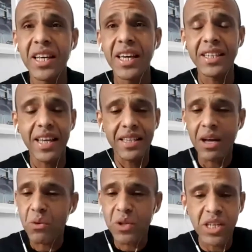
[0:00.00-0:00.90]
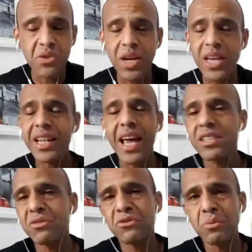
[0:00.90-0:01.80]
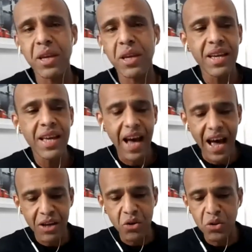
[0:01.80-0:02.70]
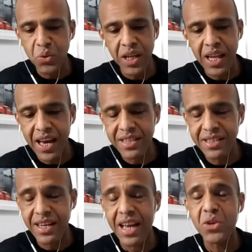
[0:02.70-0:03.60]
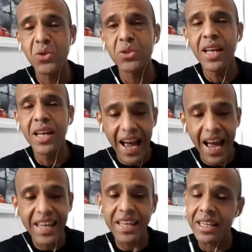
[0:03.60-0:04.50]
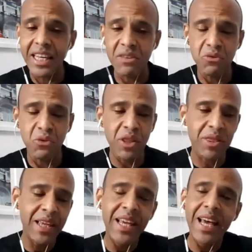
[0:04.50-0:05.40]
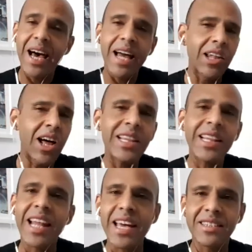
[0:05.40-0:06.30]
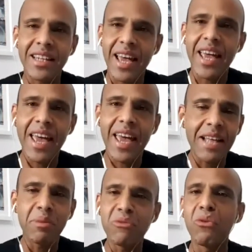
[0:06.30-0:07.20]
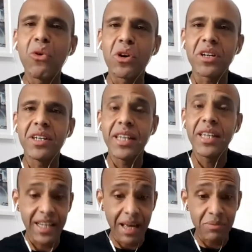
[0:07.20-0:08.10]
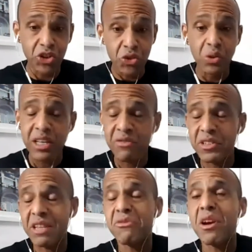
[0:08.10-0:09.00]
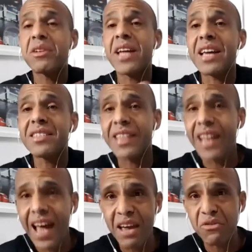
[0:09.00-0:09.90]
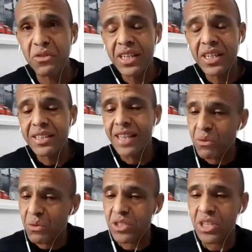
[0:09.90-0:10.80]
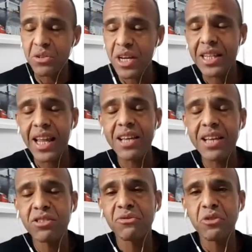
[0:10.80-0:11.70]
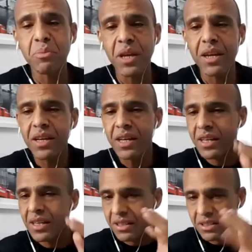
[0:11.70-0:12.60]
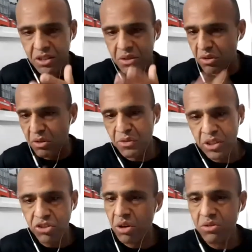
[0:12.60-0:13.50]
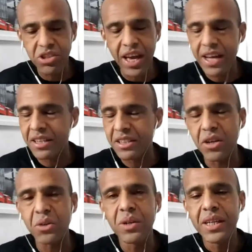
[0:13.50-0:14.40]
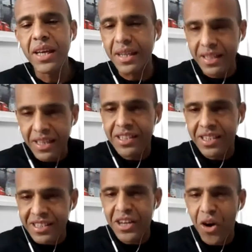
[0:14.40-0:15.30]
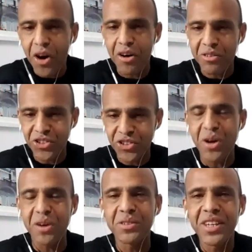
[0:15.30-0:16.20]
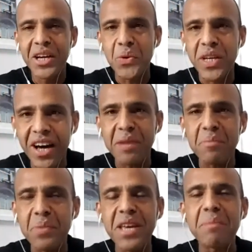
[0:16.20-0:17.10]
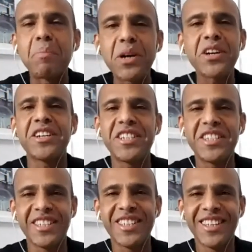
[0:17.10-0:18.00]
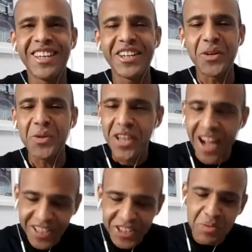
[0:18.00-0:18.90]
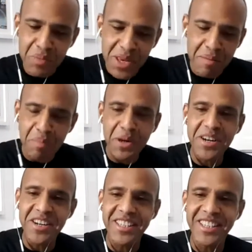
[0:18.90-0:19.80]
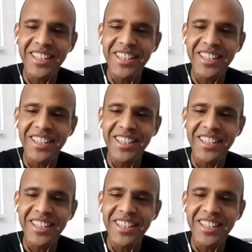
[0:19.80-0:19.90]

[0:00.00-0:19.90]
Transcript: And then that was a great lesson for me. I could realize that I can live with a lot less than I had before, and I'm still living a very nice life. That was a great lesson for me in terms of what John said, and this is the call, John. We got to be a bird, we got to be a bird.